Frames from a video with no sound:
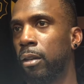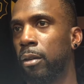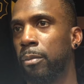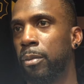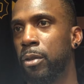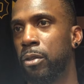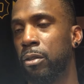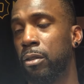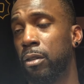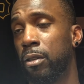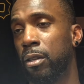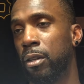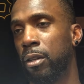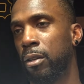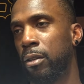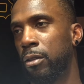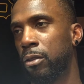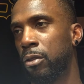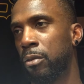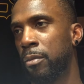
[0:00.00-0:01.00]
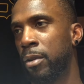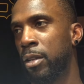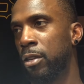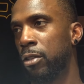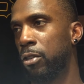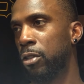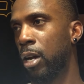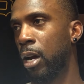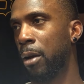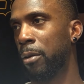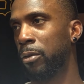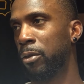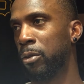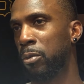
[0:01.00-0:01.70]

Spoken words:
Our pitchers have done a tremendous job.